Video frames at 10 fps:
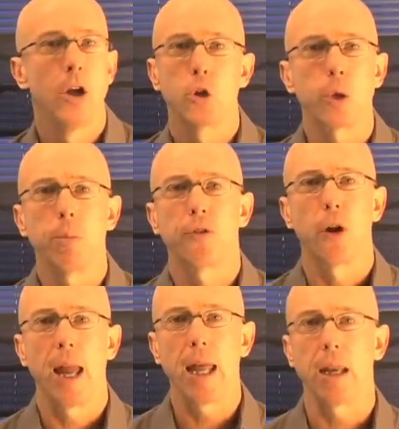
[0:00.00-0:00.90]
Treatment
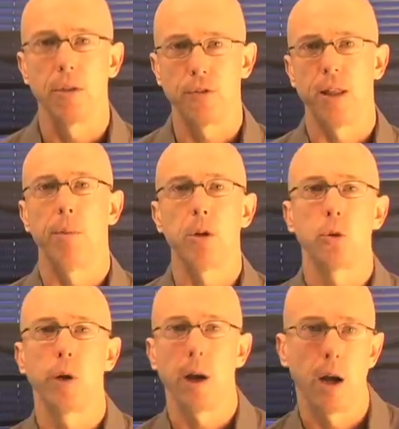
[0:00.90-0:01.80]
for any
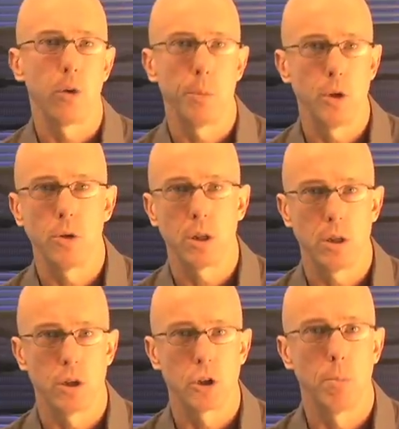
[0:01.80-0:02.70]
inflammatory autoimmune
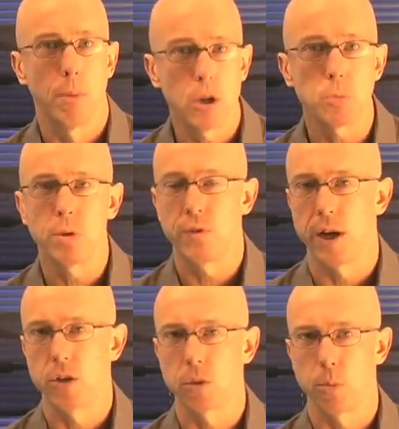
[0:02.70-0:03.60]
condition must
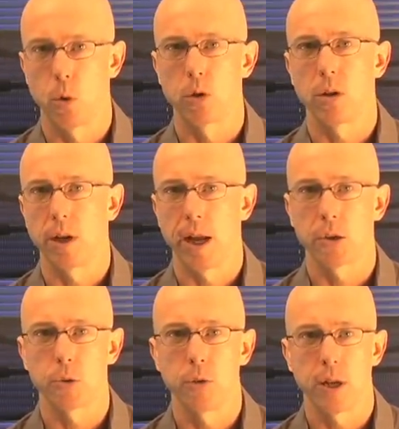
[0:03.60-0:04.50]
provide support to the
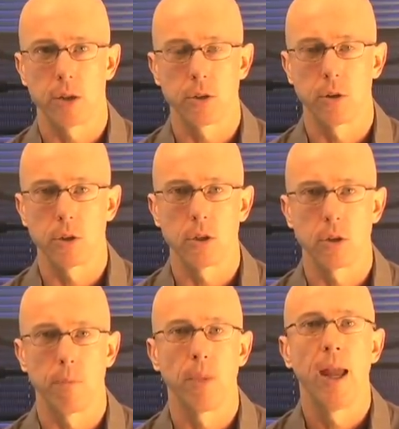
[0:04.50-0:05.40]
gastrointestinal
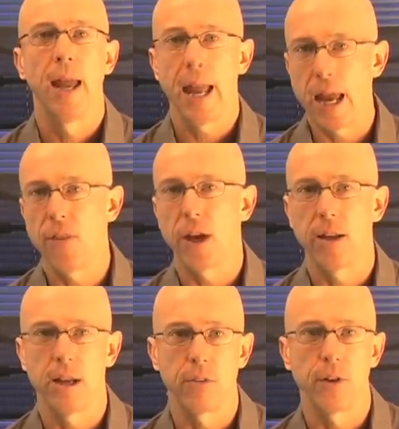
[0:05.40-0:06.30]
system and the
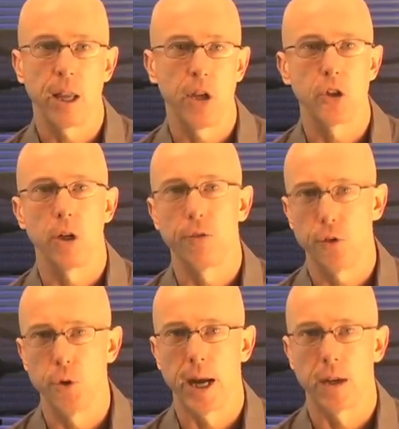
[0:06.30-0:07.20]
identification of
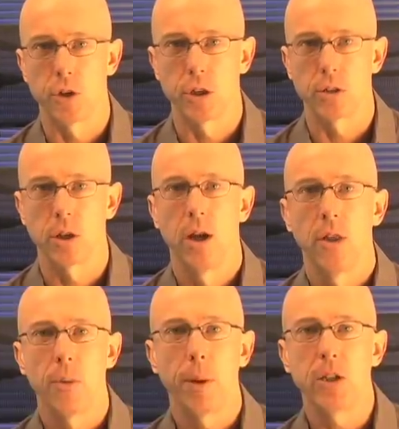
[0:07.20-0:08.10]
food allergies.
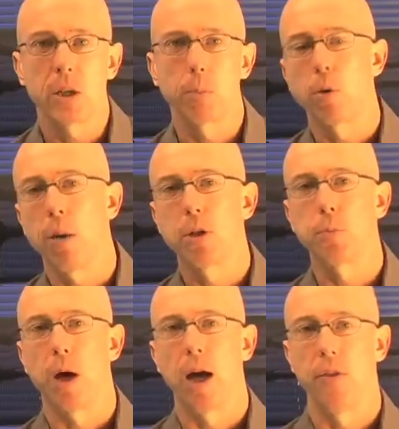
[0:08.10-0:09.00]
The basic premise
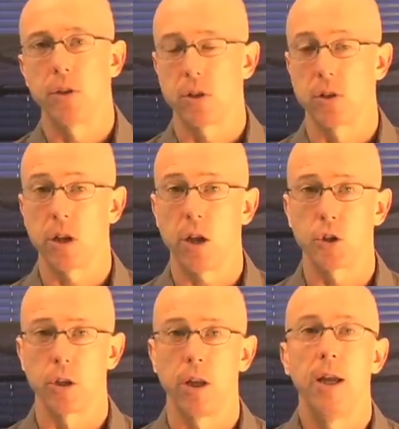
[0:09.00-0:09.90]
behind this
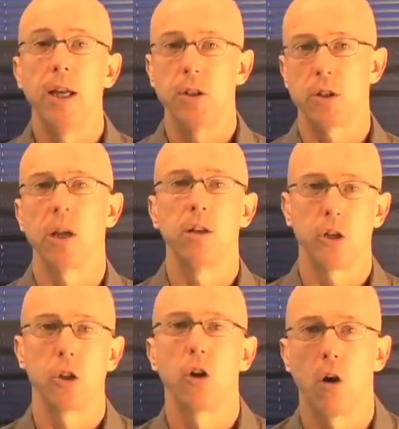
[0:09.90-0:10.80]
discussion is a
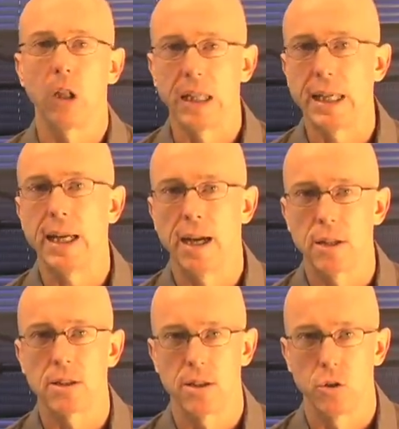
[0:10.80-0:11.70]
condition called leaky
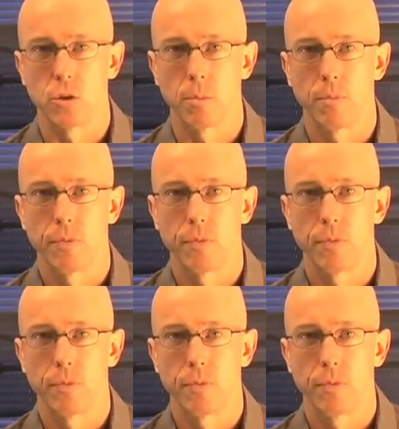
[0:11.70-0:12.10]
gut syndrome.